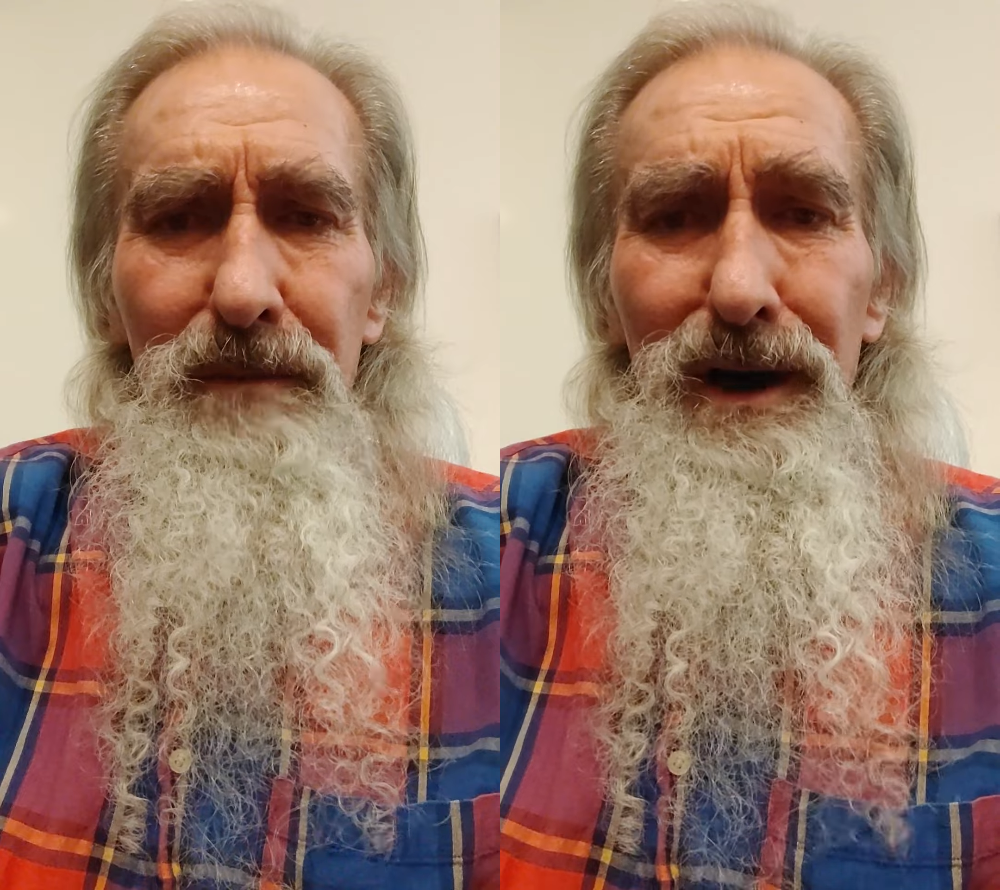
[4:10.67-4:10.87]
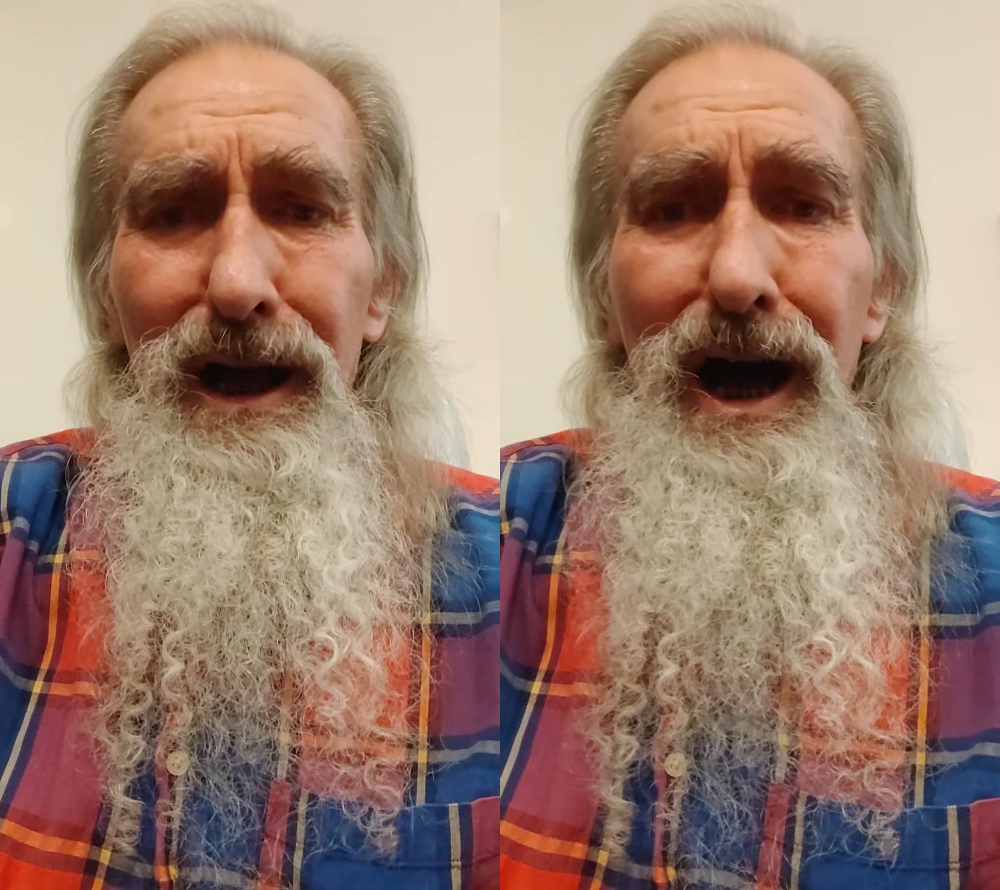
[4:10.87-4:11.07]

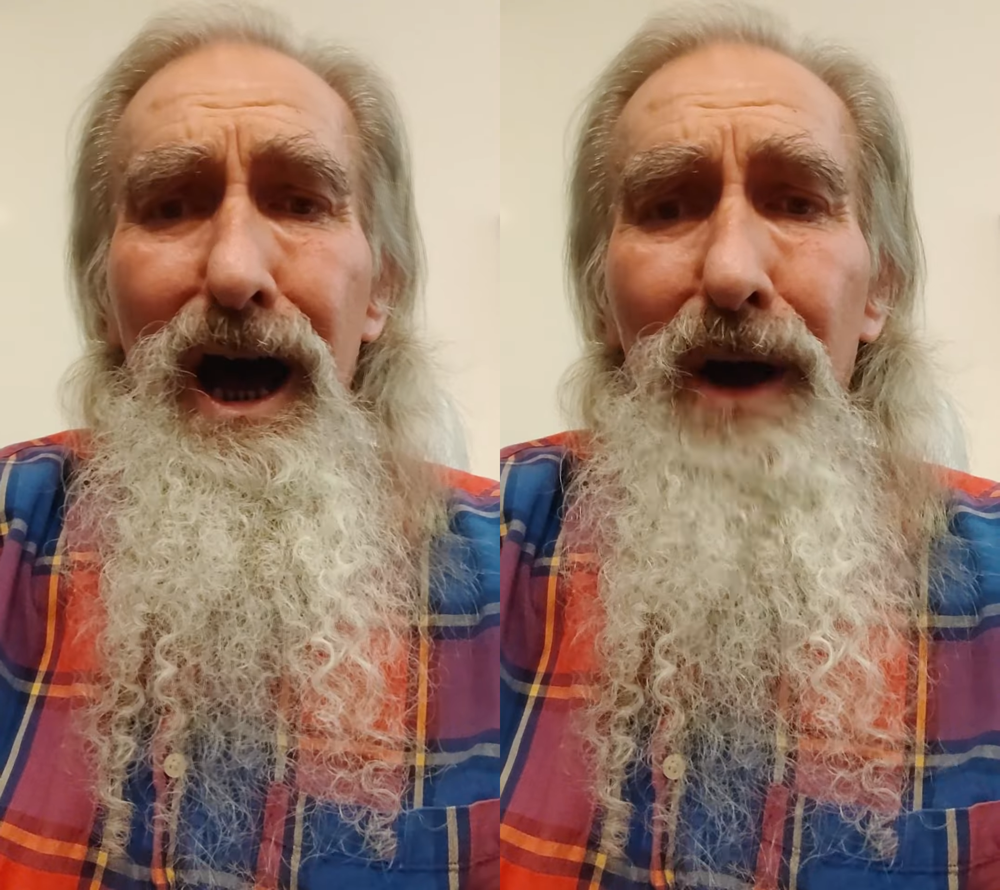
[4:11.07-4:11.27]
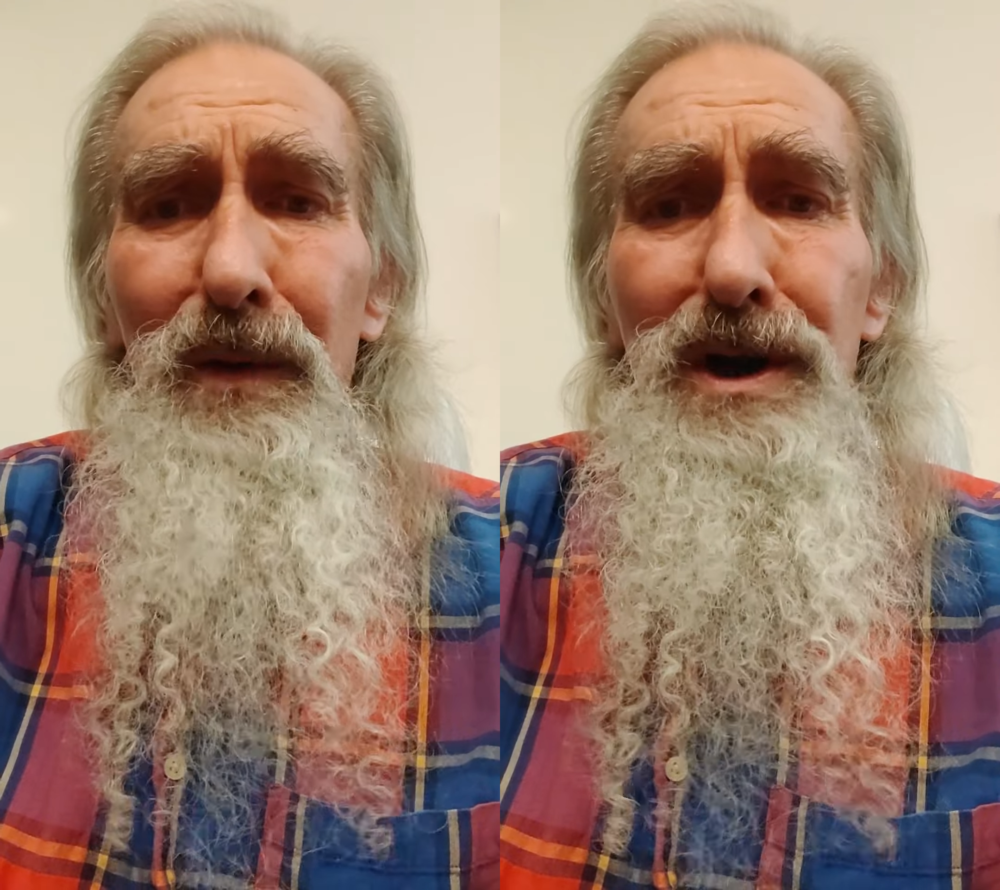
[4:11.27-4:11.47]
but
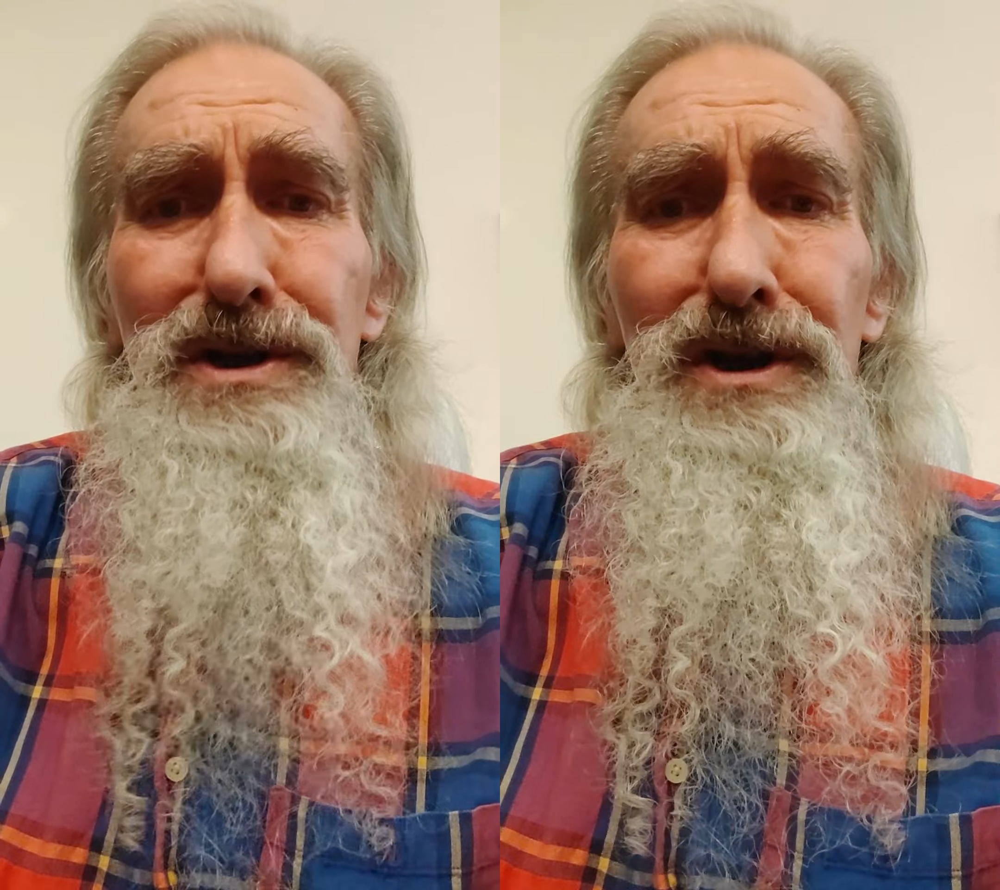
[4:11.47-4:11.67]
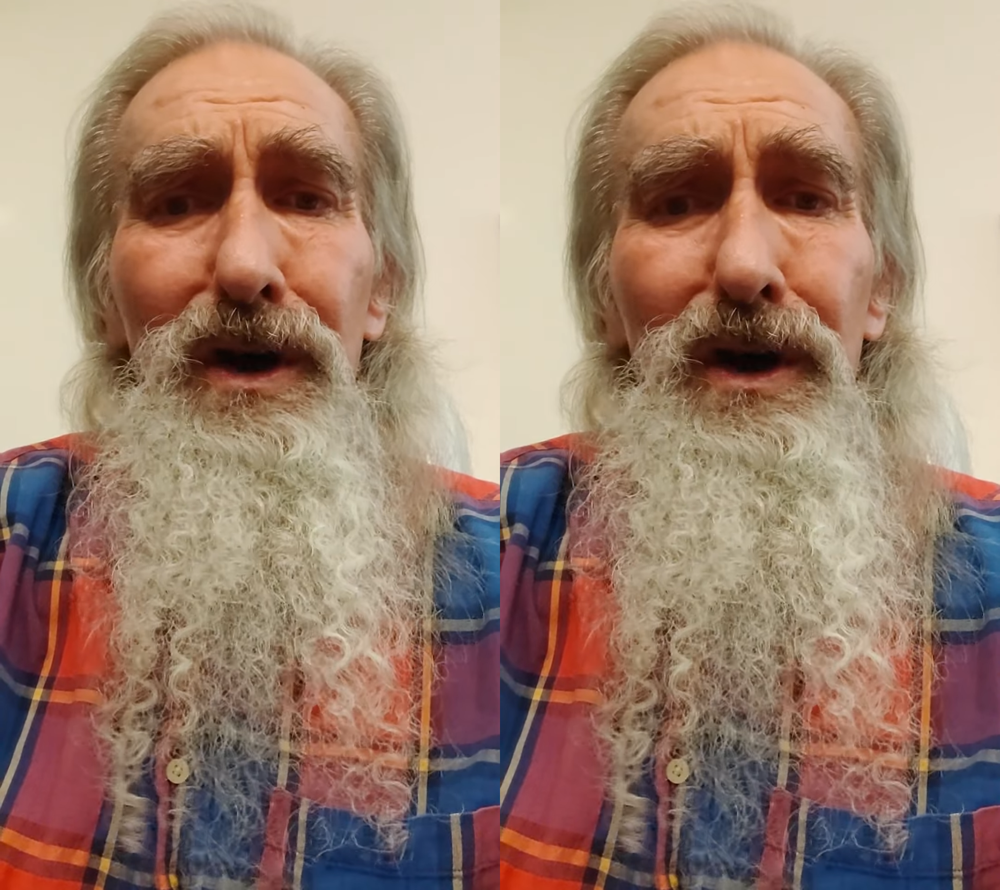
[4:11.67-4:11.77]
I was